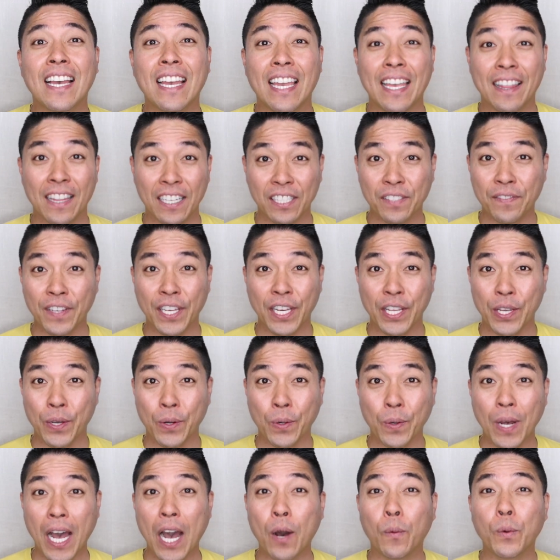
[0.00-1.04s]
In this
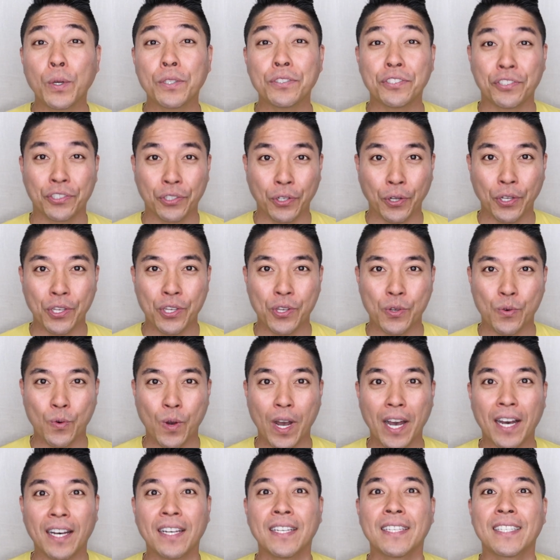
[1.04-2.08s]
video, I will show you
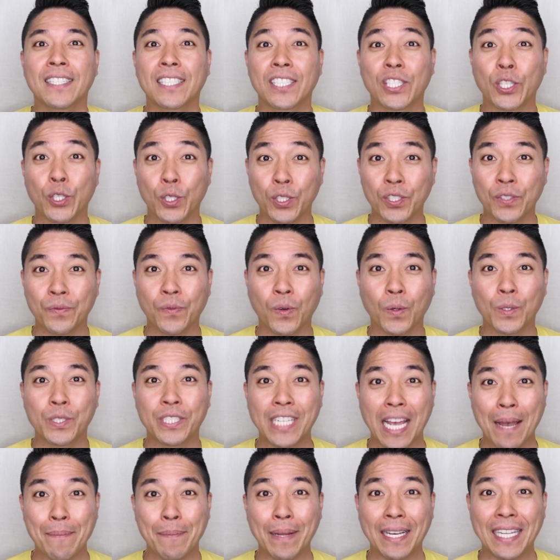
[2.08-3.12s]
a useful
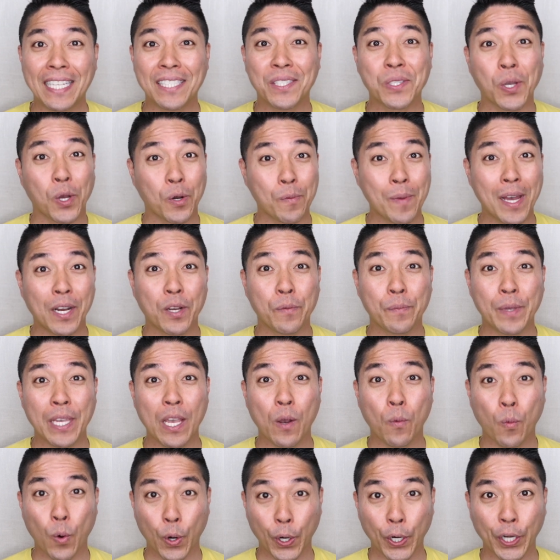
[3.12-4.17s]
Japanese
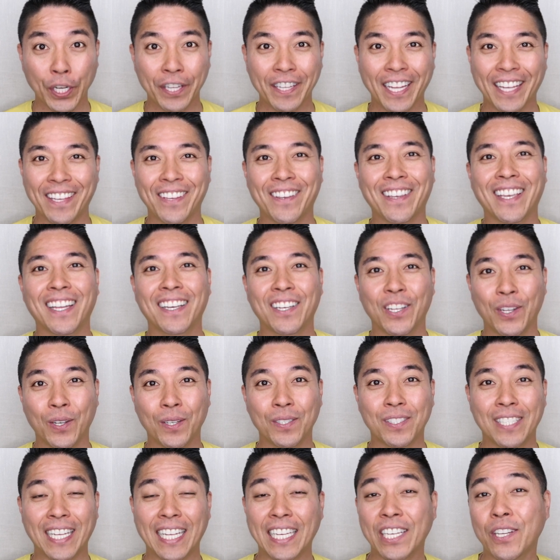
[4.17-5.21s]
onomatopoeia word that you can
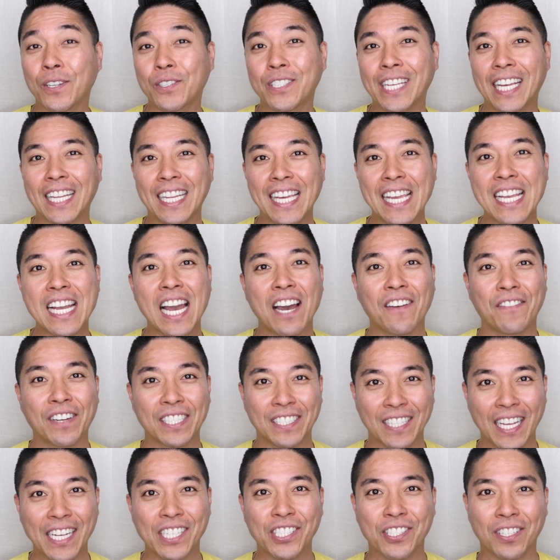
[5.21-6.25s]
use in your daily
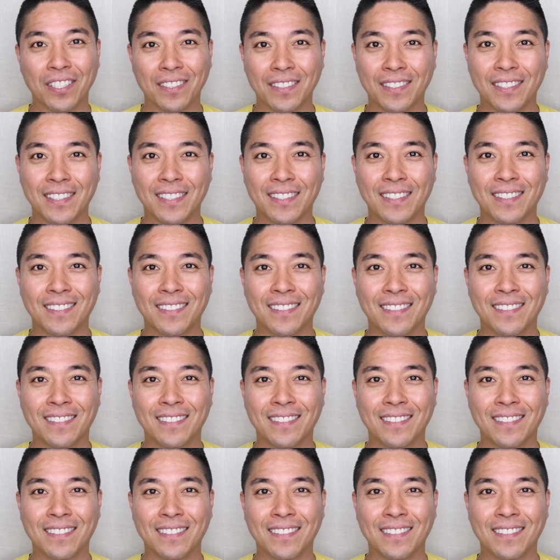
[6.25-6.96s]
conversations.